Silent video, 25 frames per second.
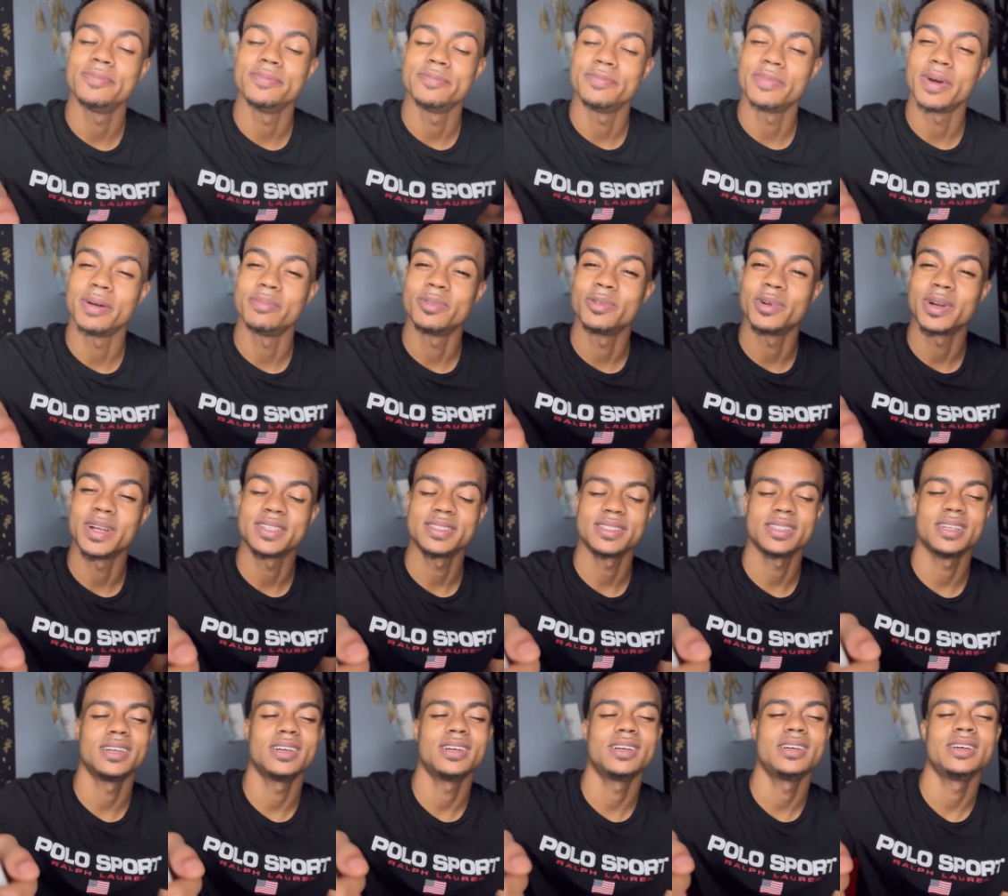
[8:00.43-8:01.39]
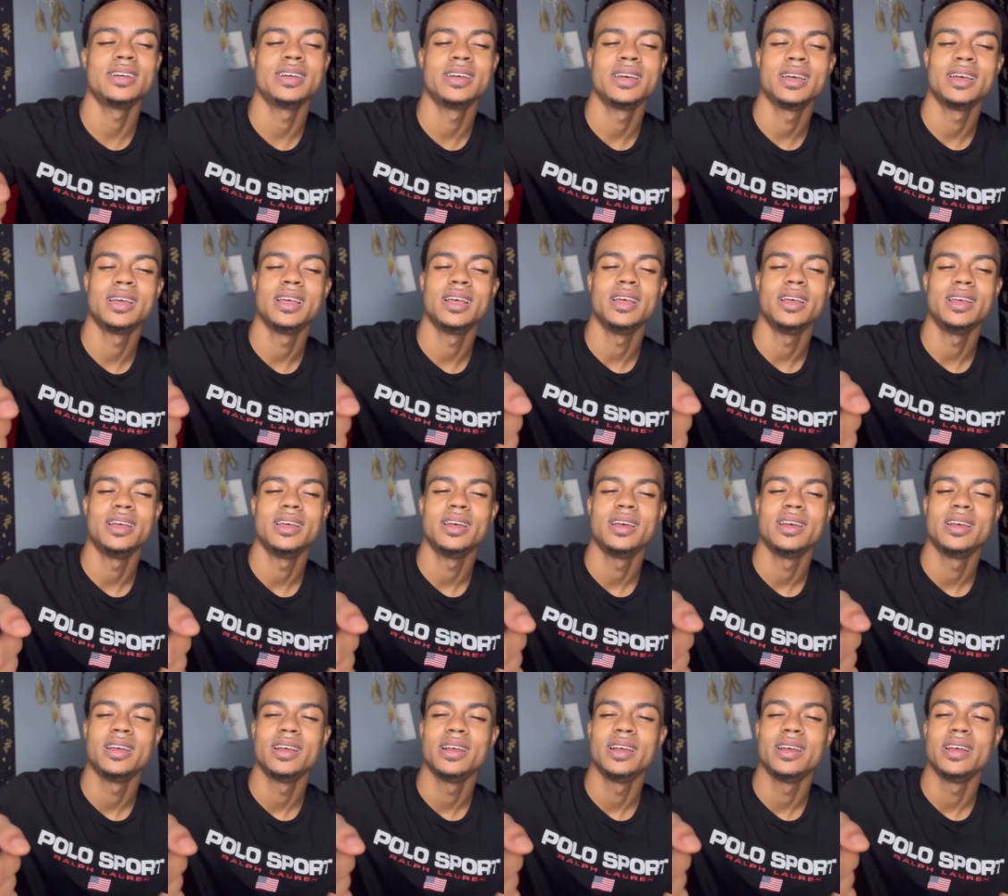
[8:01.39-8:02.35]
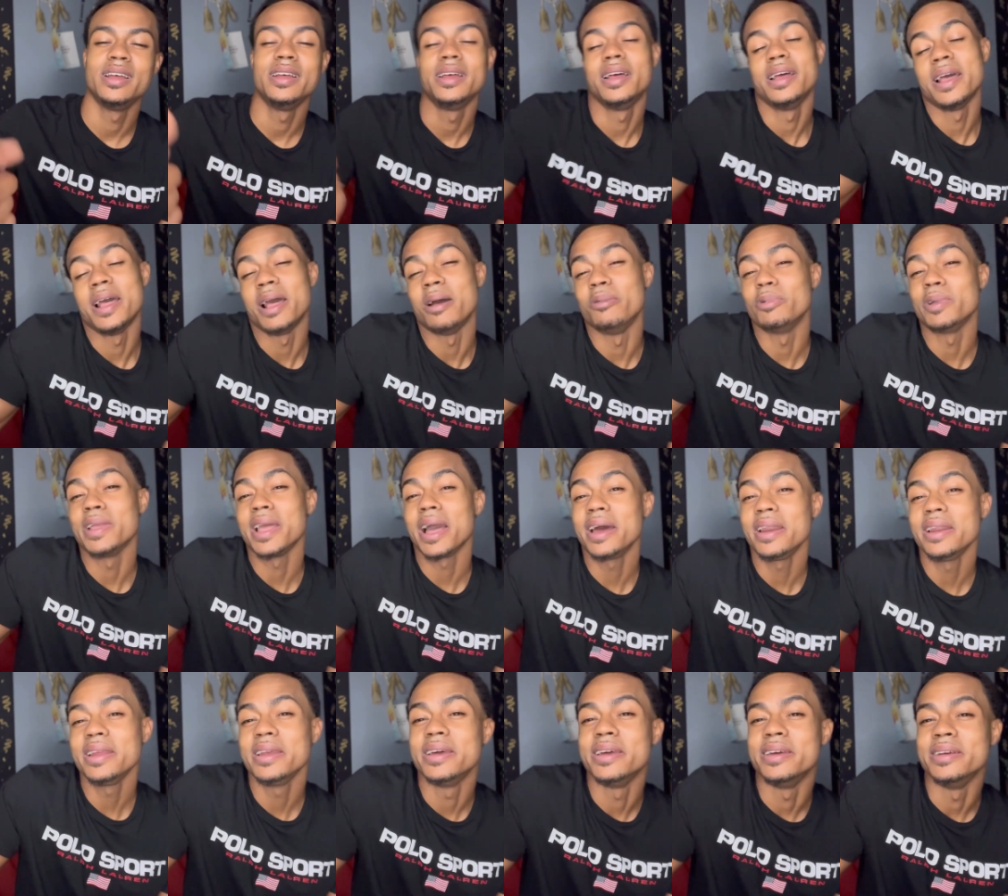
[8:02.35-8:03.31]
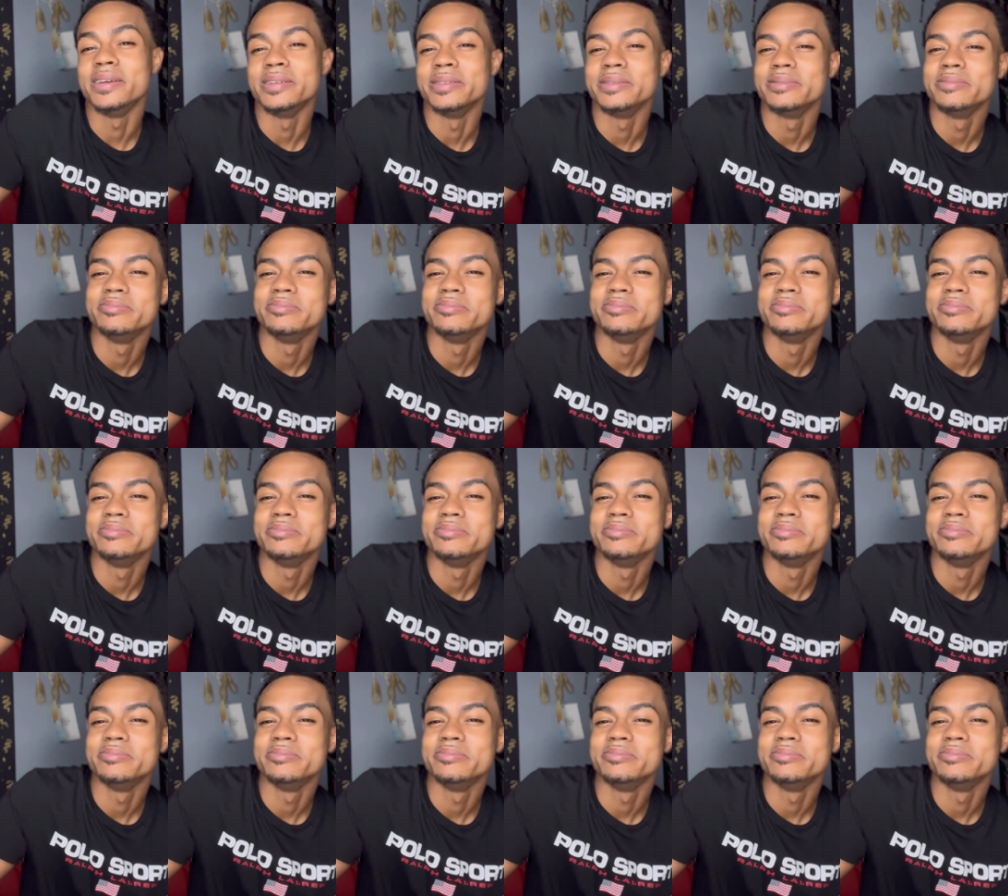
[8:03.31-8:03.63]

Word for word: Remember what I said? And we out of here.